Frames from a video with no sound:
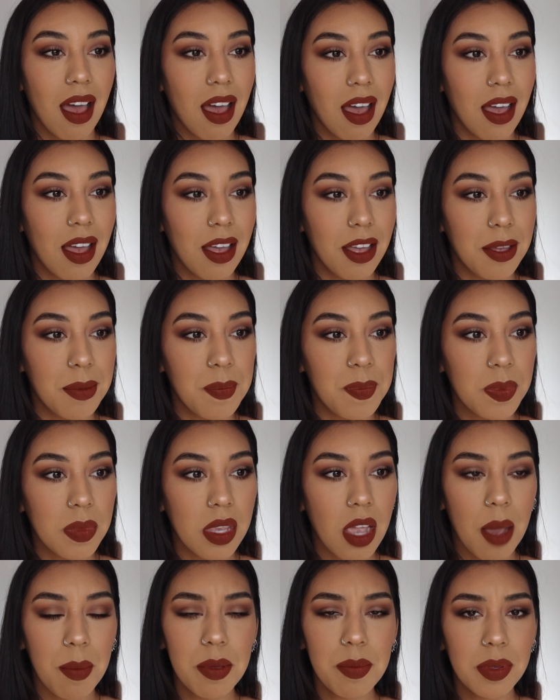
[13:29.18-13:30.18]

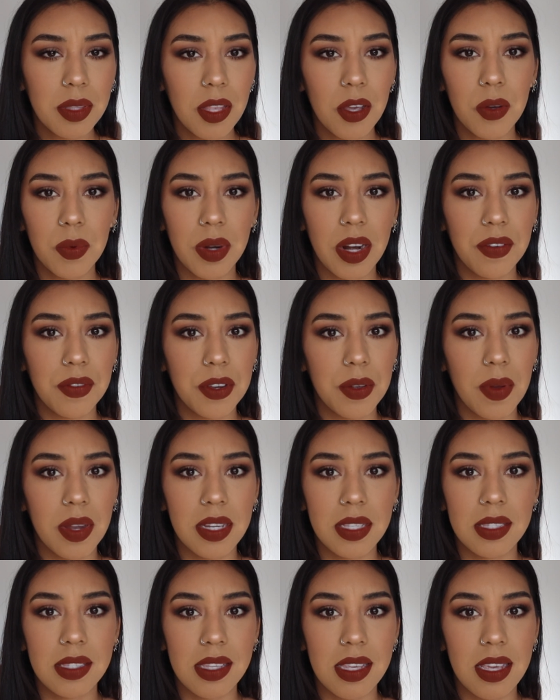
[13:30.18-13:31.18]
Comment below whatever you
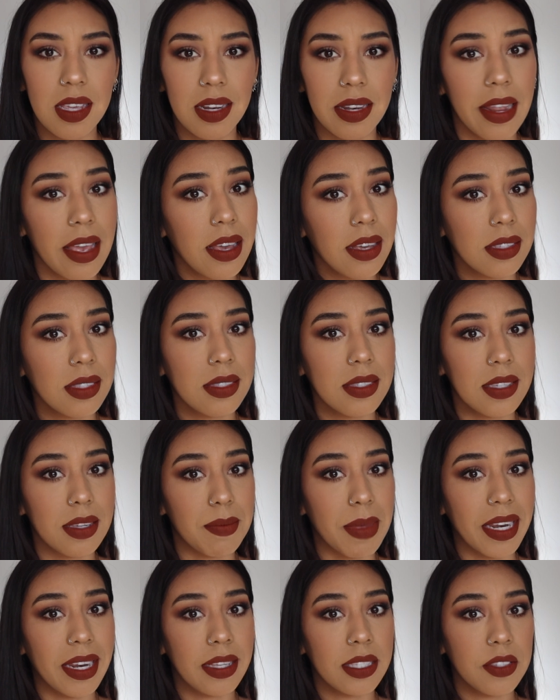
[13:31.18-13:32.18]
want to see next in
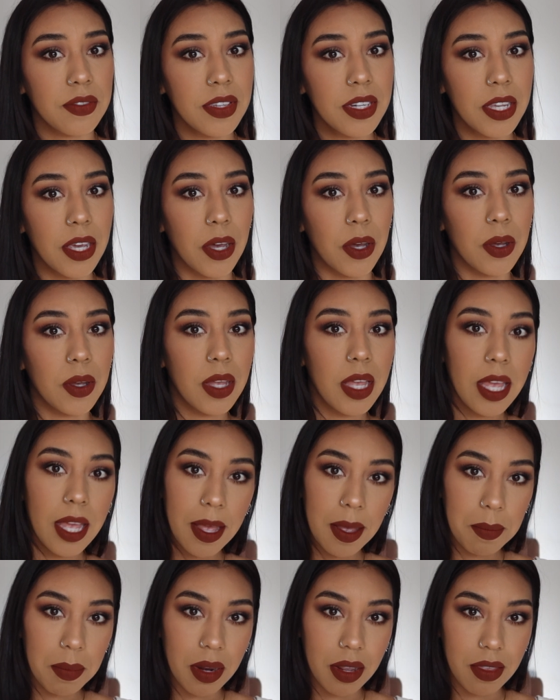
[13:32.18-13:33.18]
my next video.
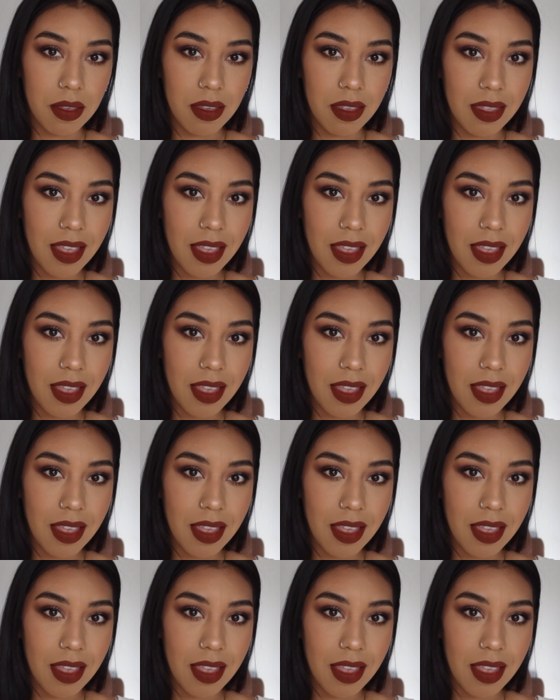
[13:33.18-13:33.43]
But other than